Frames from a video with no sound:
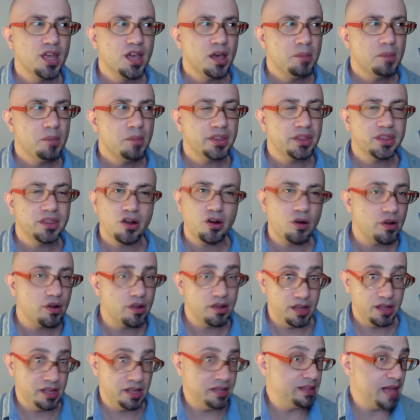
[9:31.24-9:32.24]
But they're,
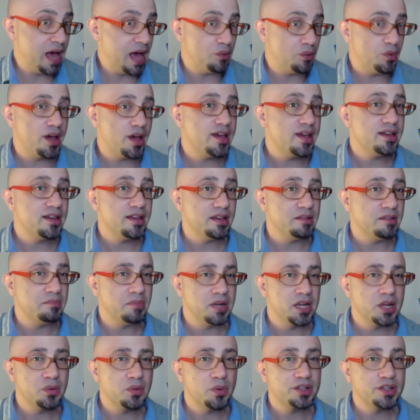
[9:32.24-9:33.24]
in that way, in
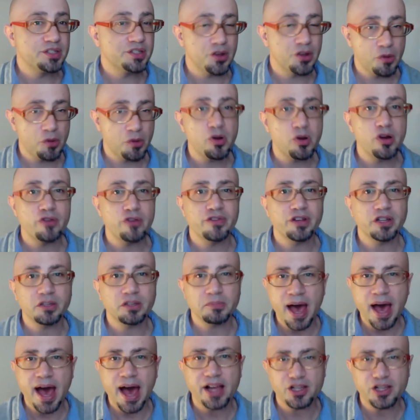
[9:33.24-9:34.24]
many ways, they're a perfect
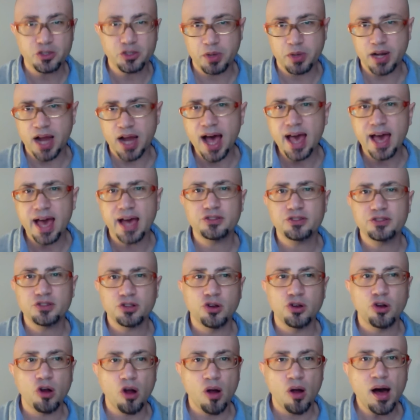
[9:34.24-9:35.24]
match. But I had to
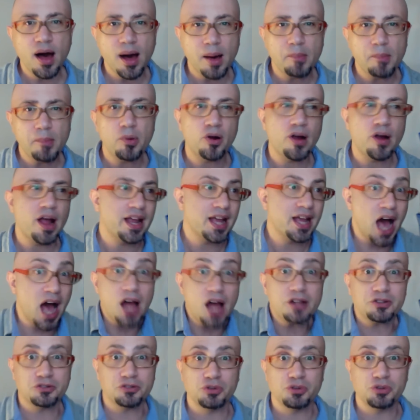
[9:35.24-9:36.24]
grow up, or I
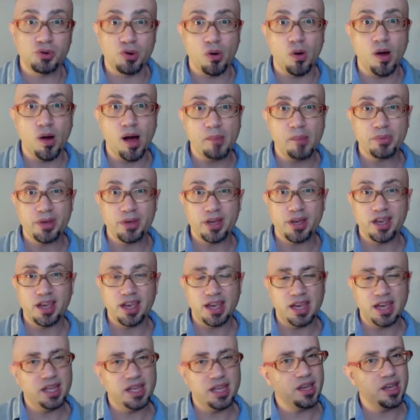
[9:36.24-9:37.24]
got to grow up,
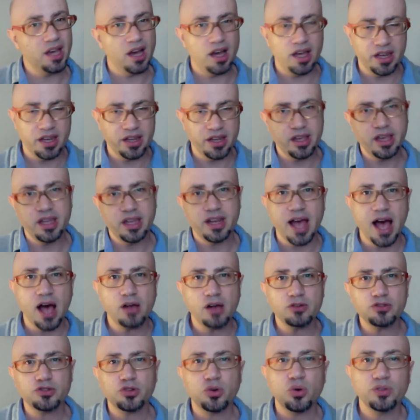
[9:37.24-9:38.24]
in a
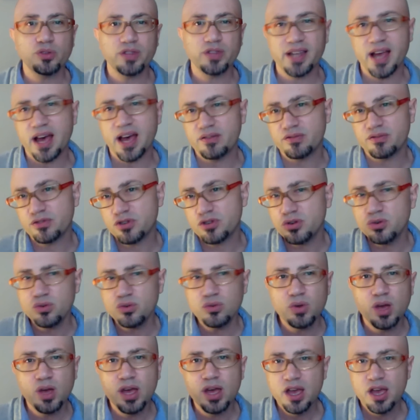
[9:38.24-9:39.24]
household that had
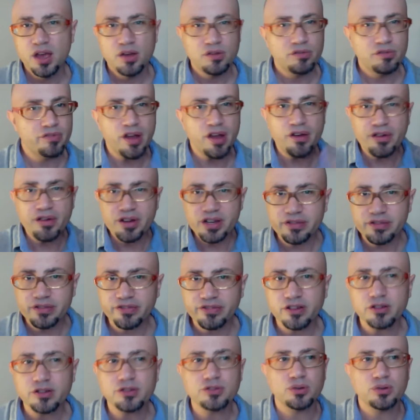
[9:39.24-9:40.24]
two very
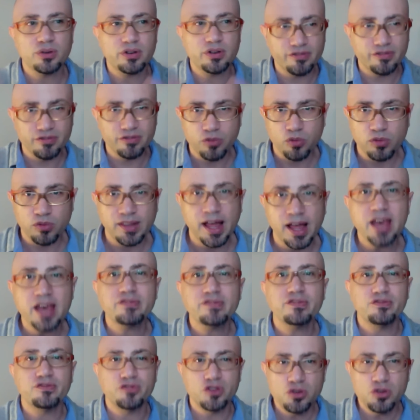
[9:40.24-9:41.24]
different sort of
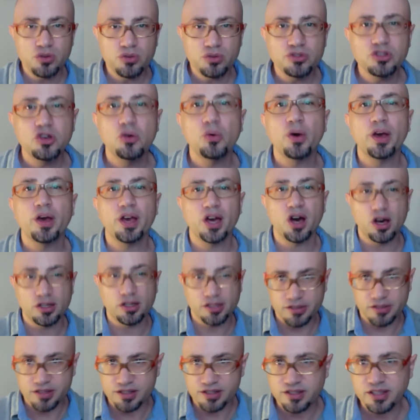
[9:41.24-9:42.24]
life views going on
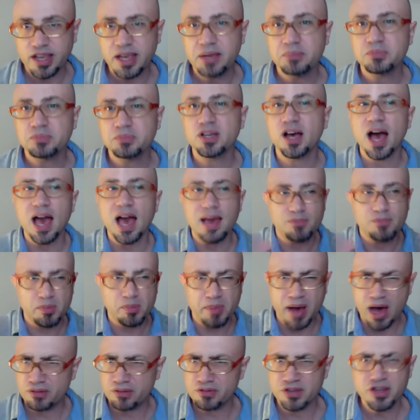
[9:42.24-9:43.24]
at the same time,
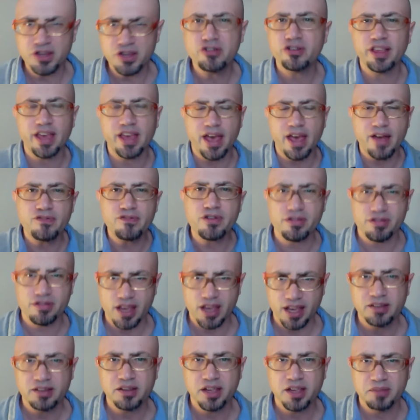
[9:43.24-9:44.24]
about nearly
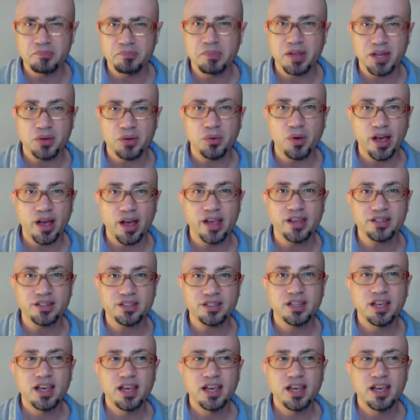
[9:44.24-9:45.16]
everything in many ways.